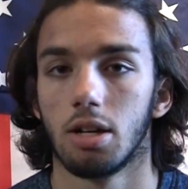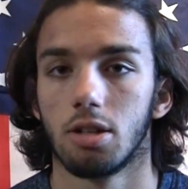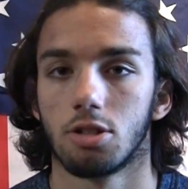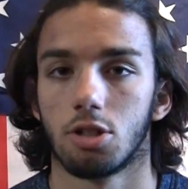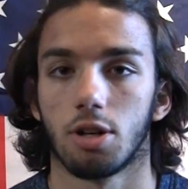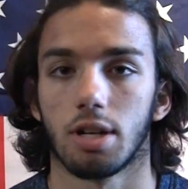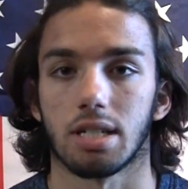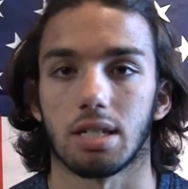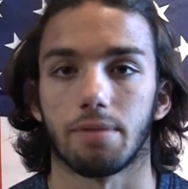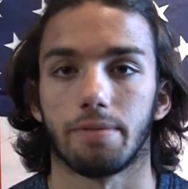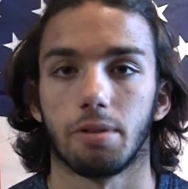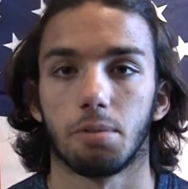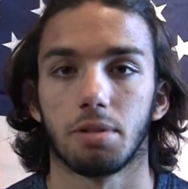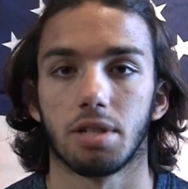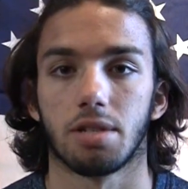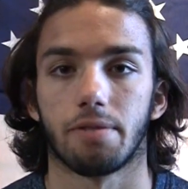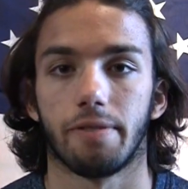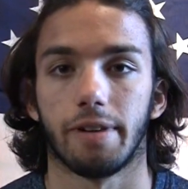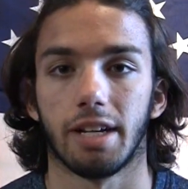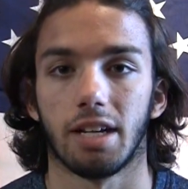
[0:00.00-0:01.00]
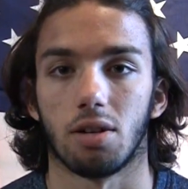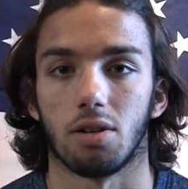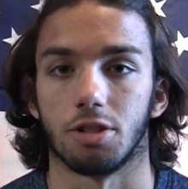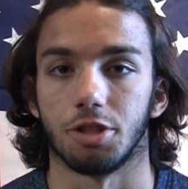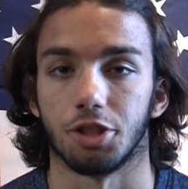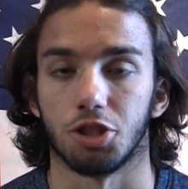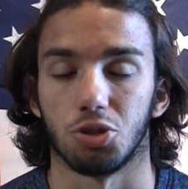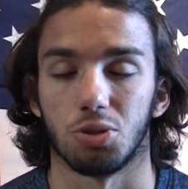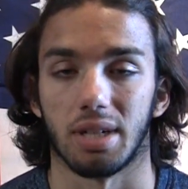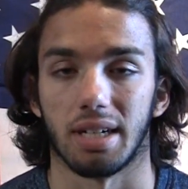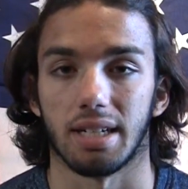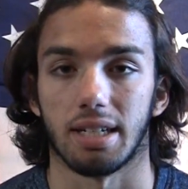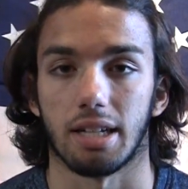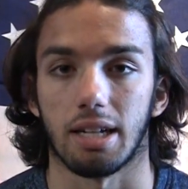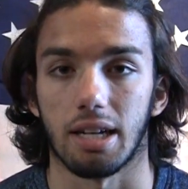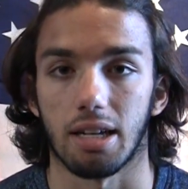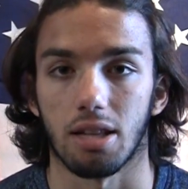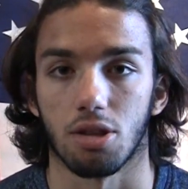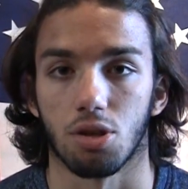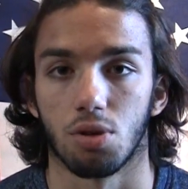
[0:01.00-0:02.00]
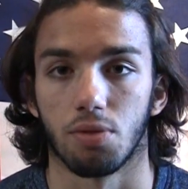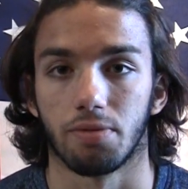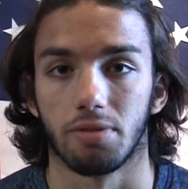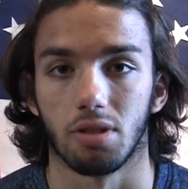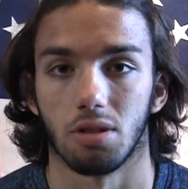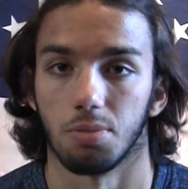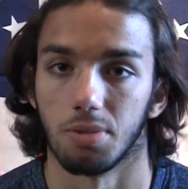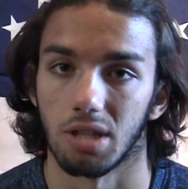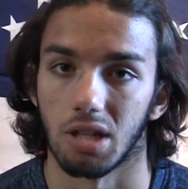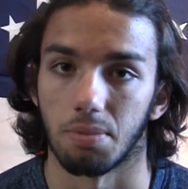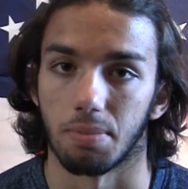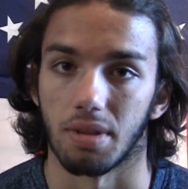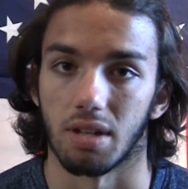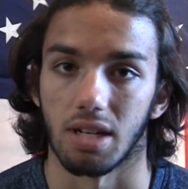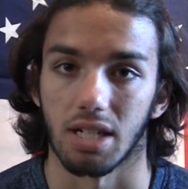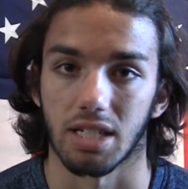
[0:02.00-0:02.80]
So, I guess I'm filming this video on June 18th. Hopefully, it'll be up in the